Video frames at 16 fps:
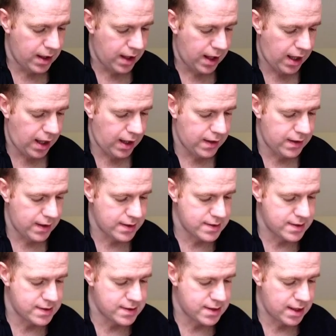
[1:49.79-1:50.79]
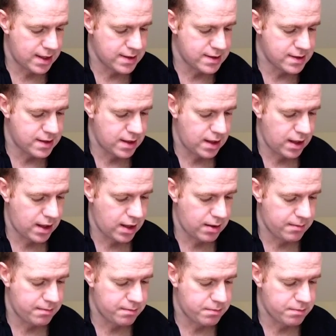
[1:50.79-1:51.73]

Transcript: and it's the